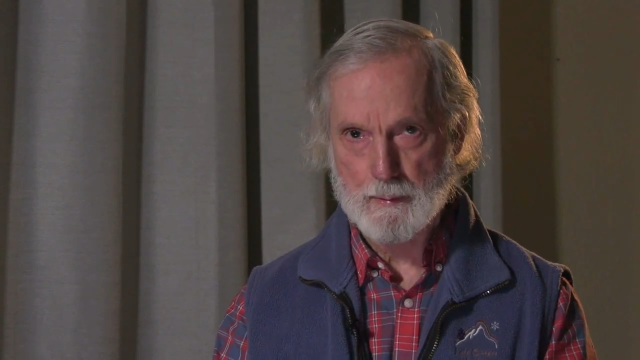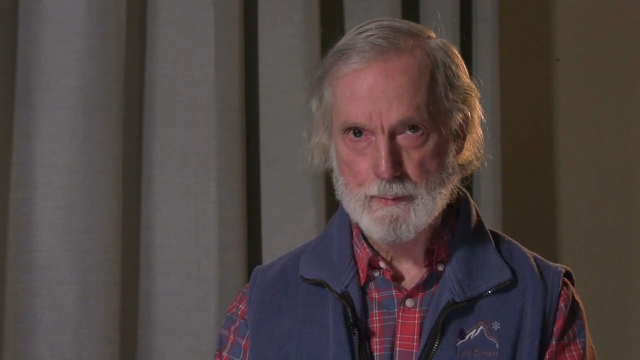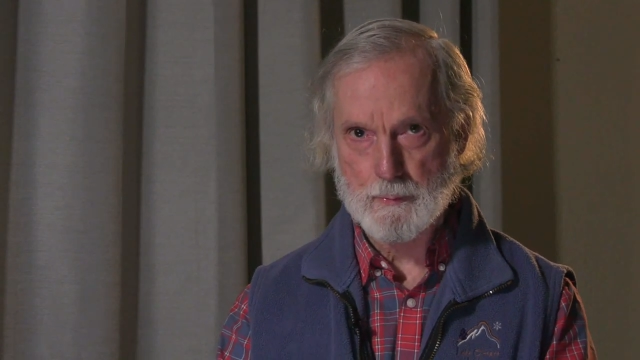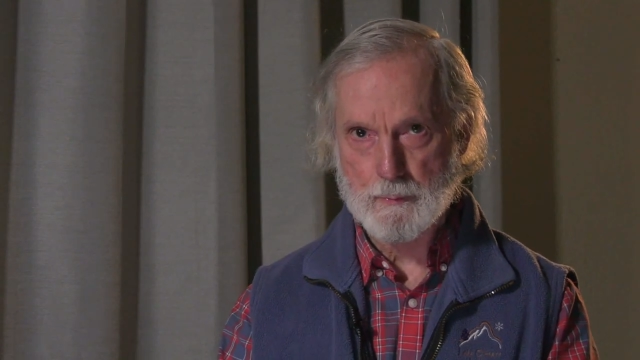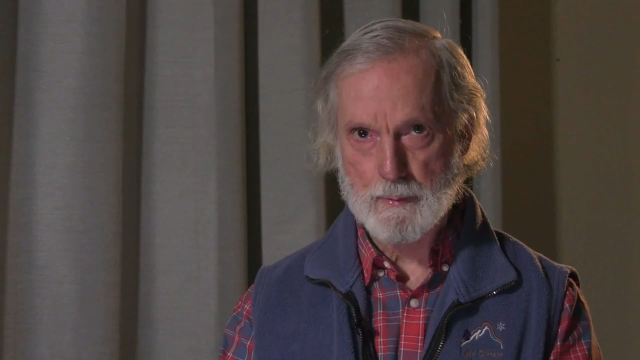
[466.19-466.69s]

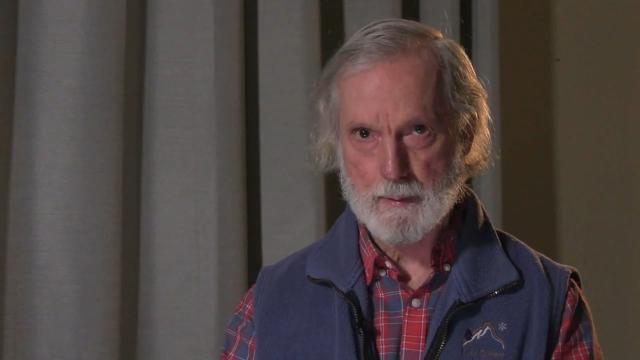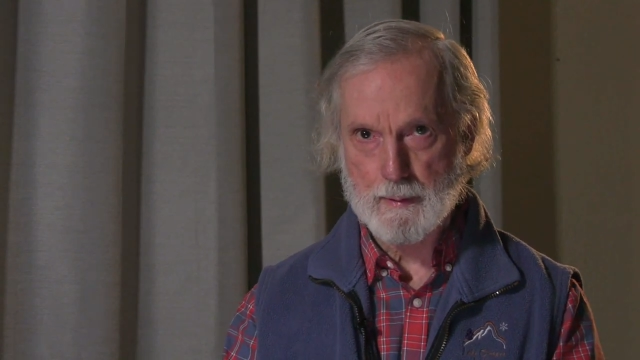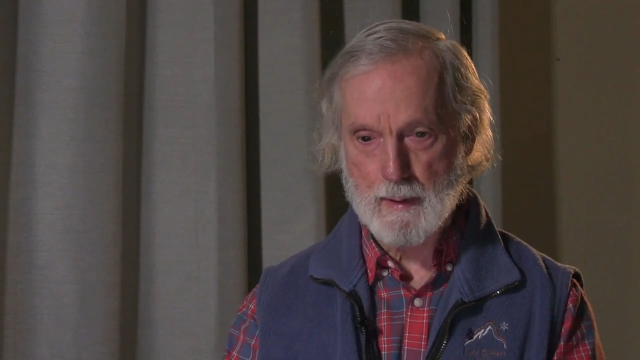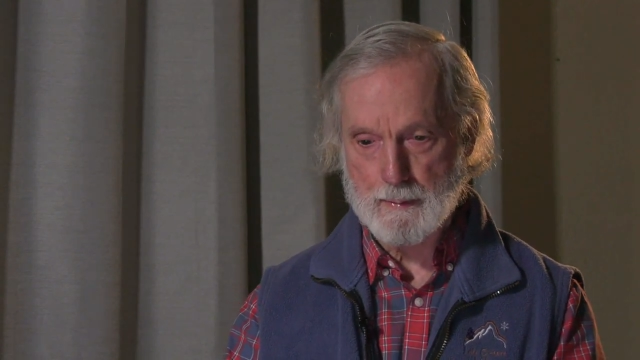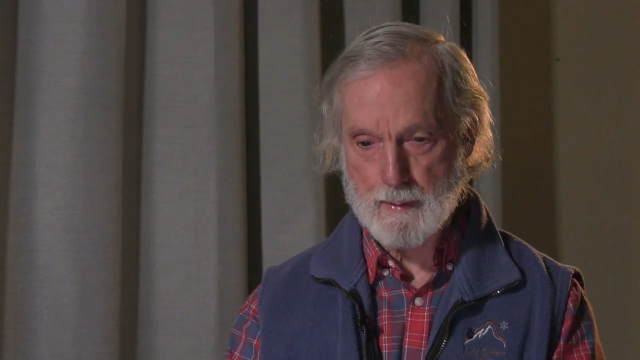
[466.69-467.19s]
to uh,
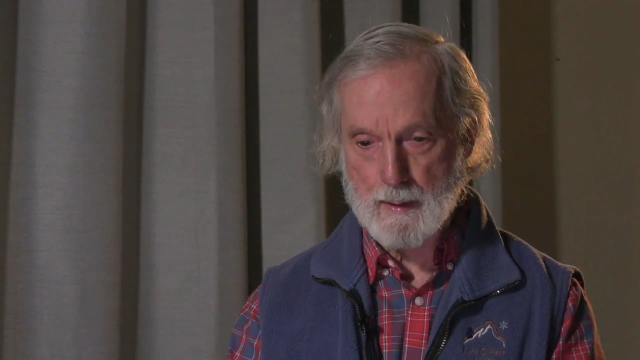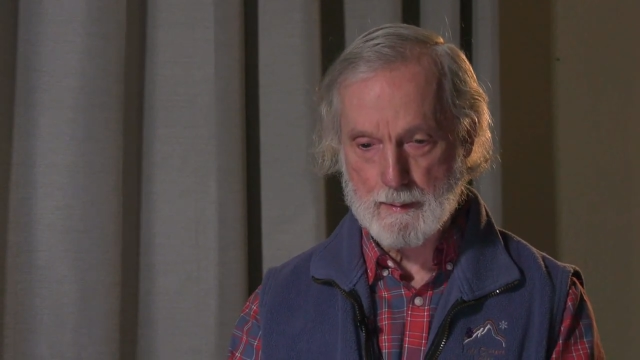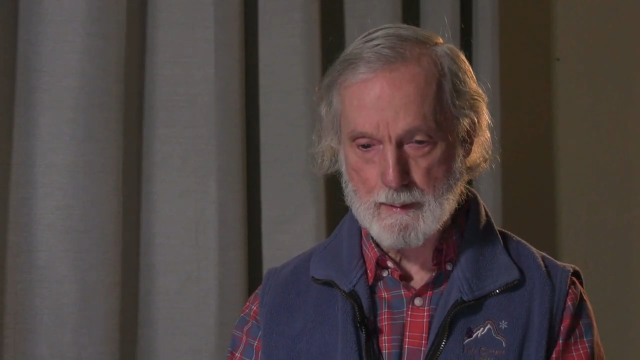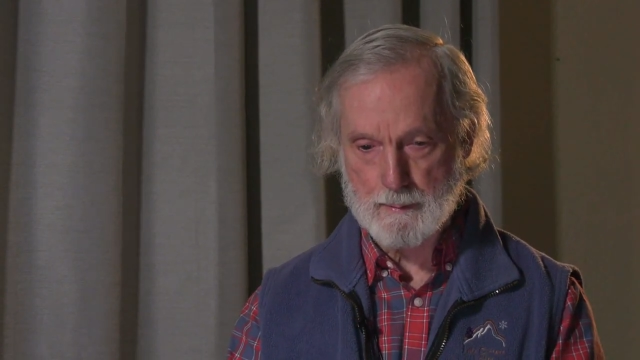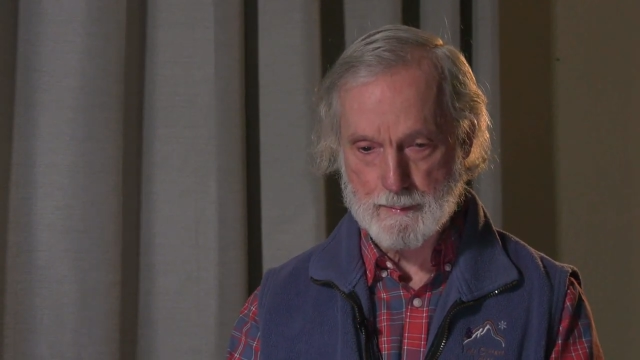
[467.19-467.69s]
get
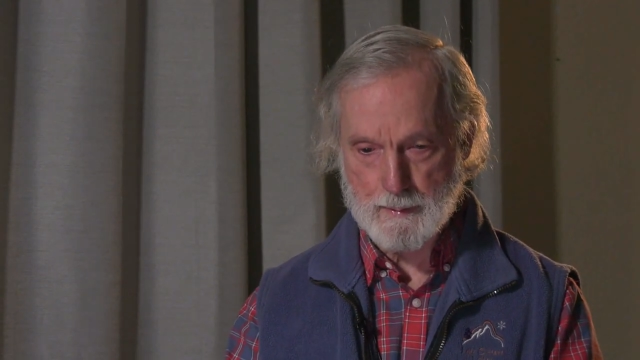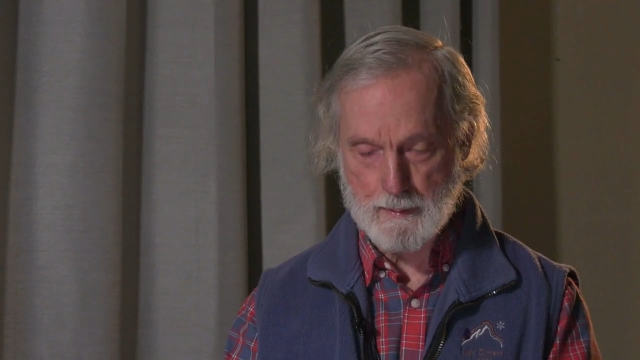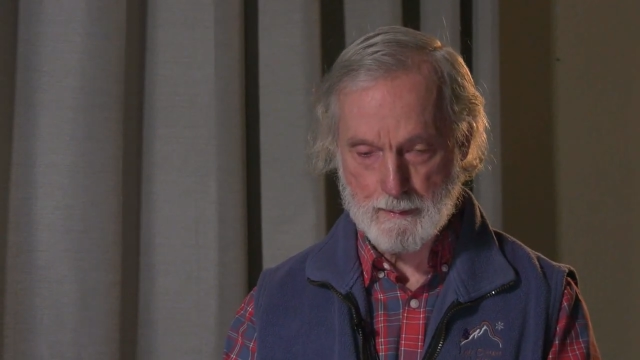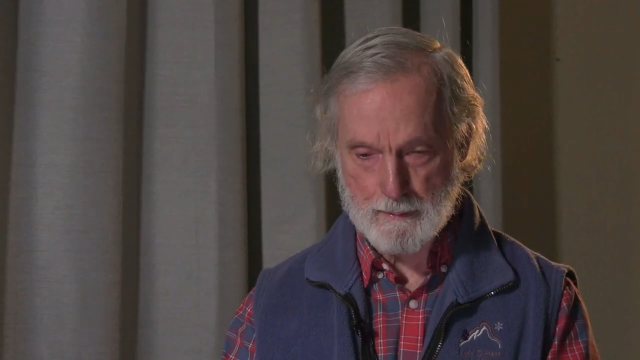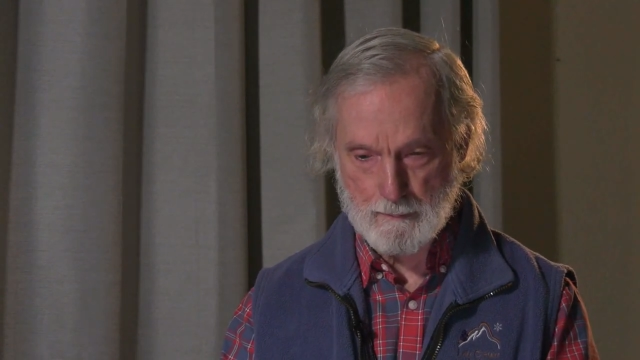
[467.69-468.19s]
that kick
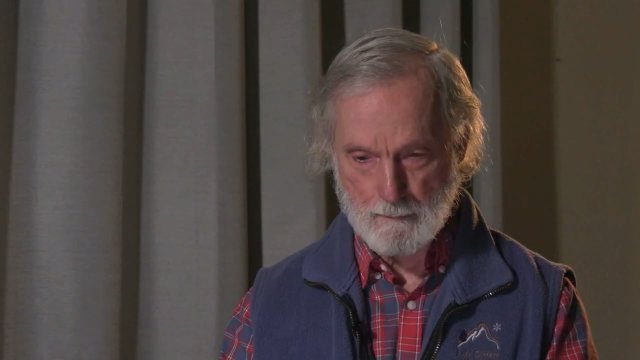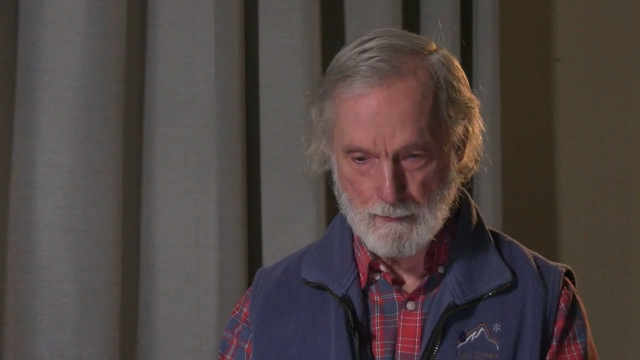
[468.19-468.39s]
started.